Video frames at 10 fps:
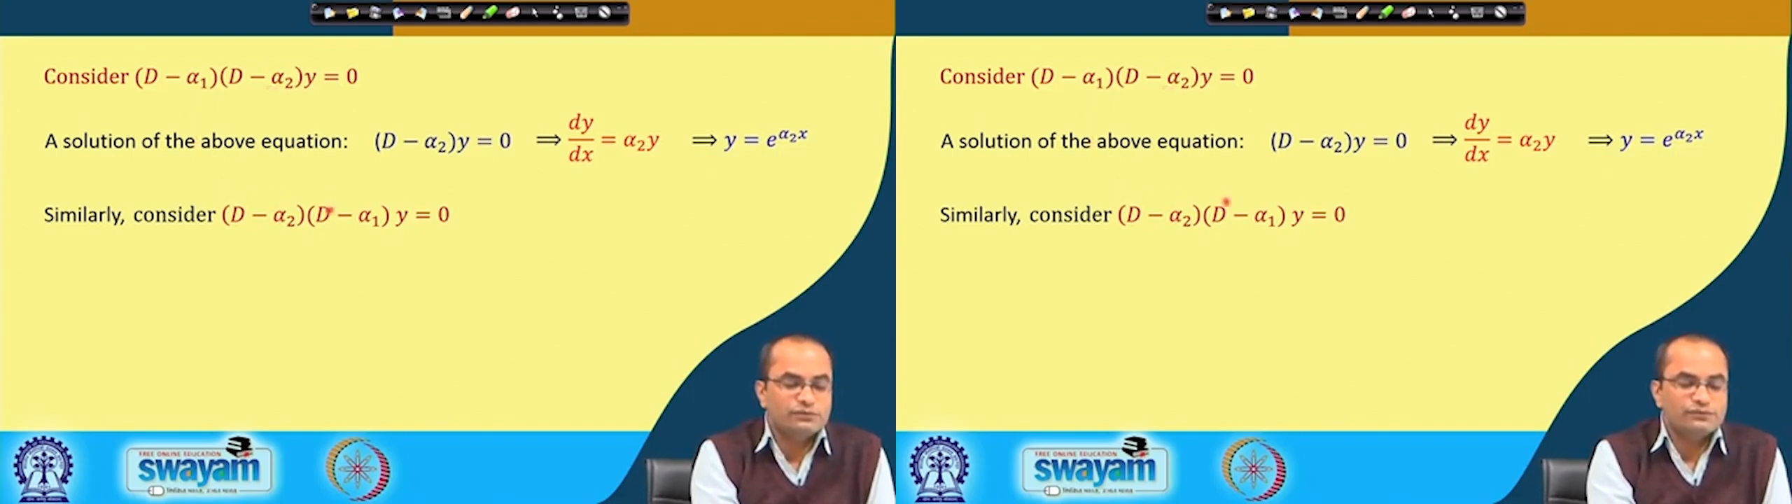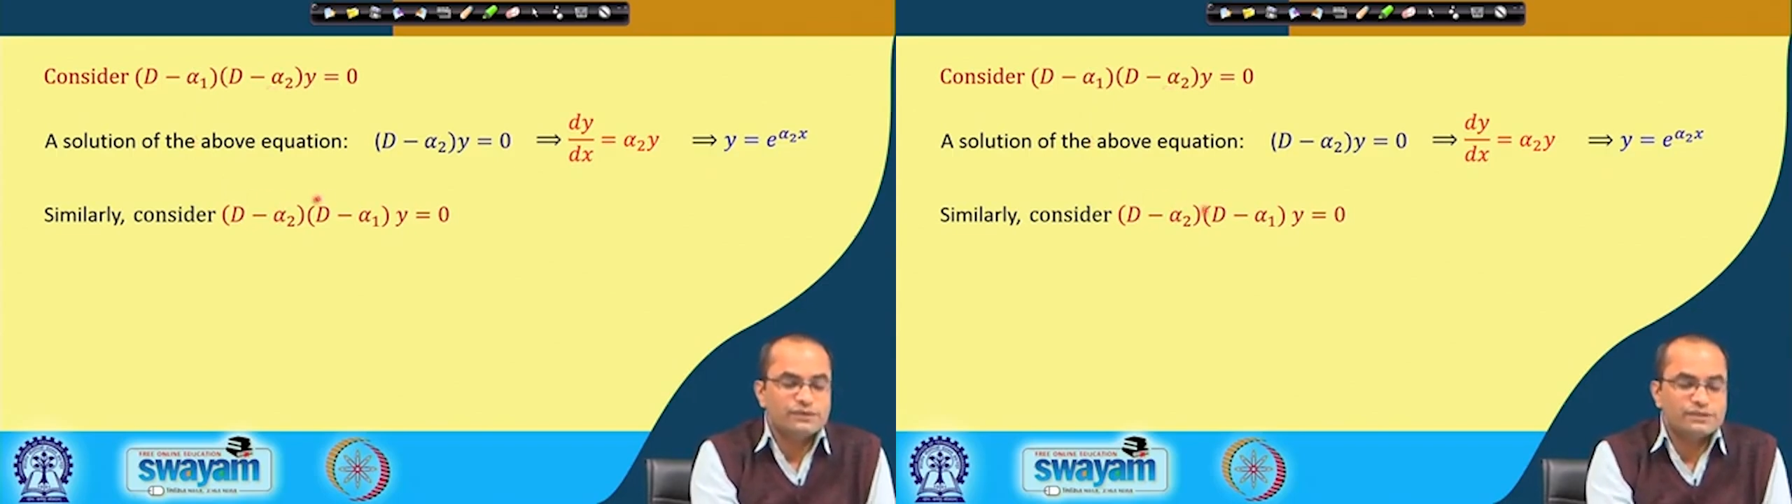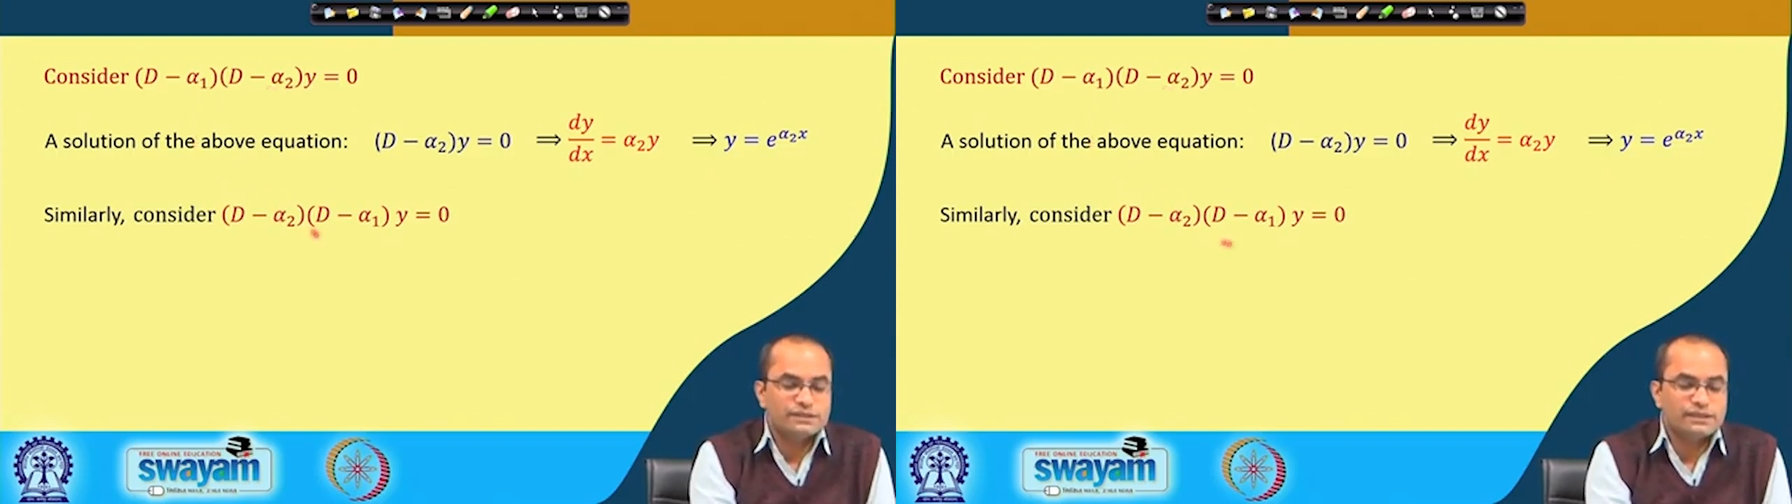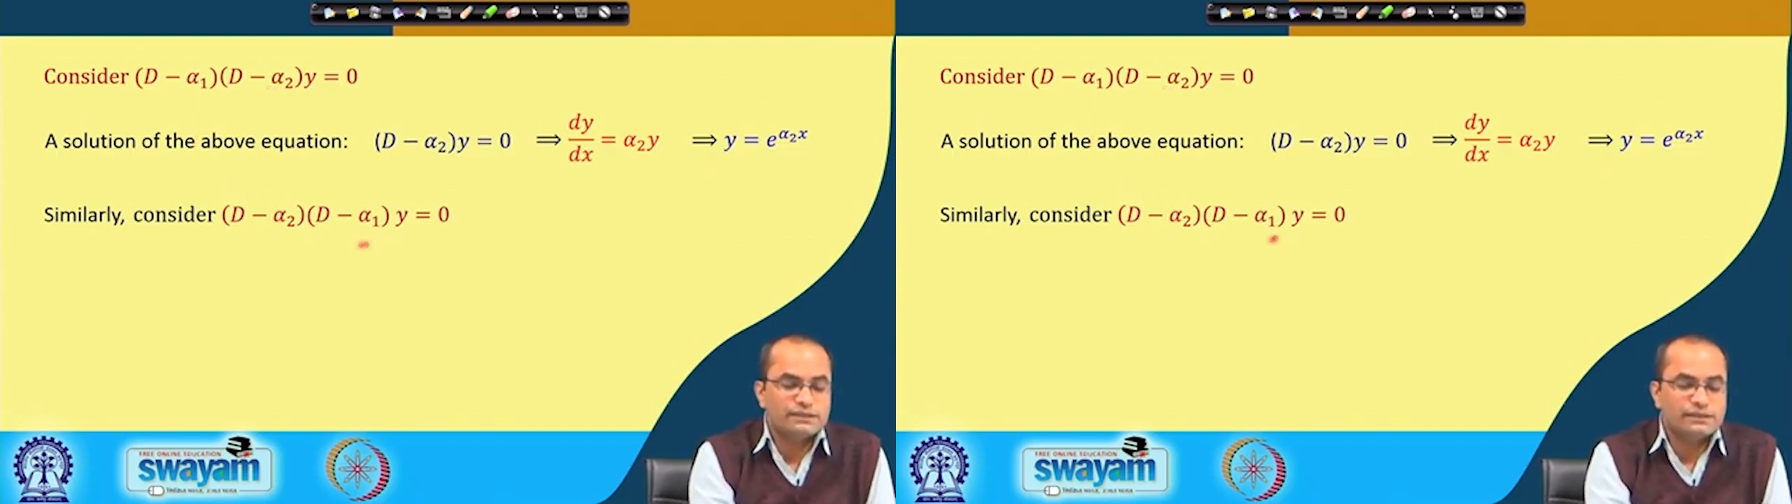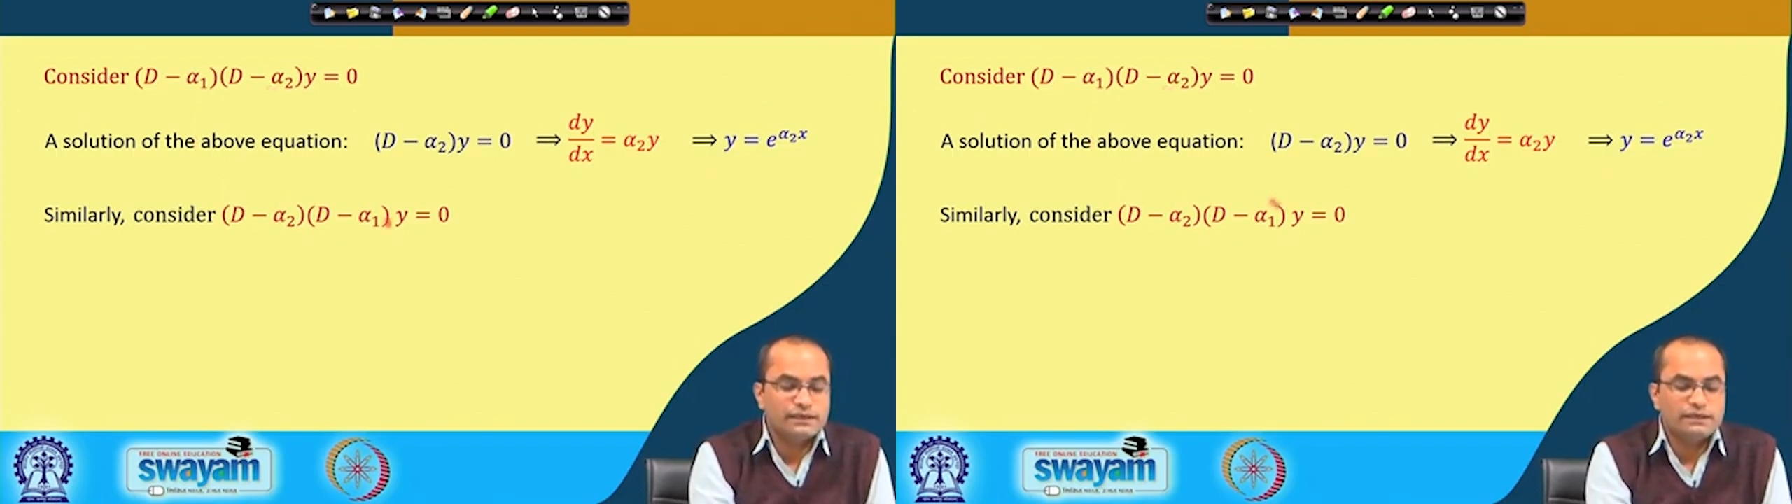2 first
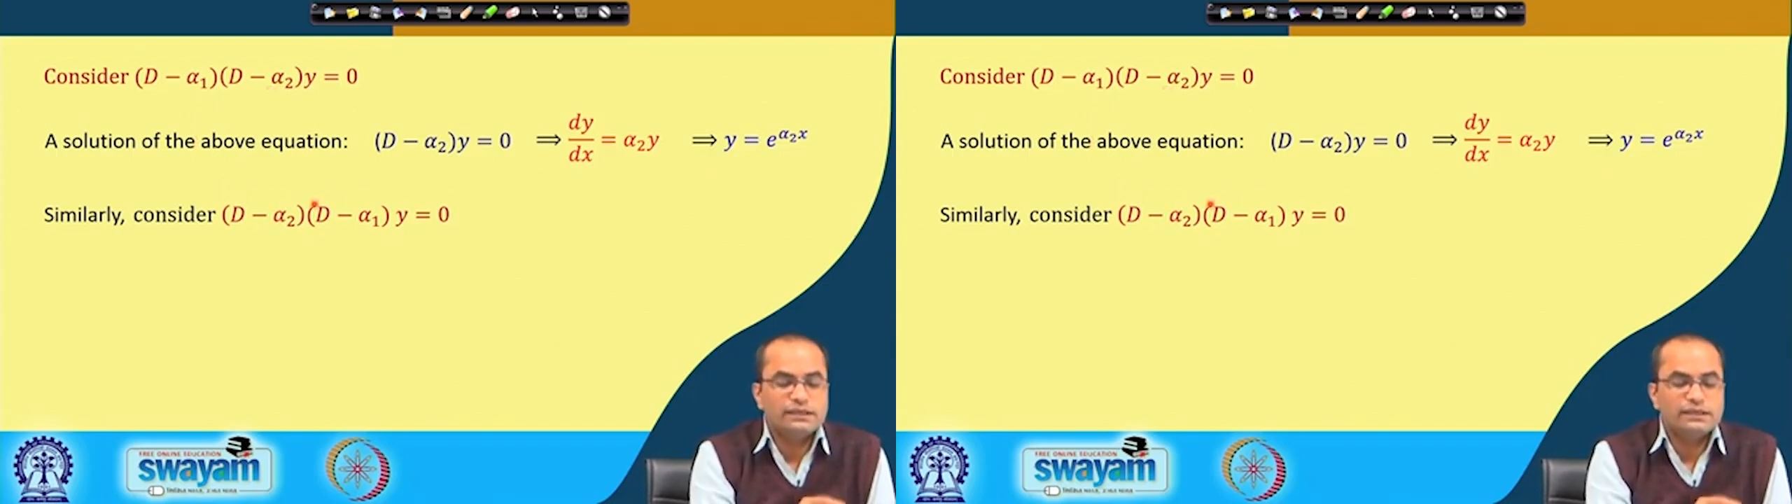and then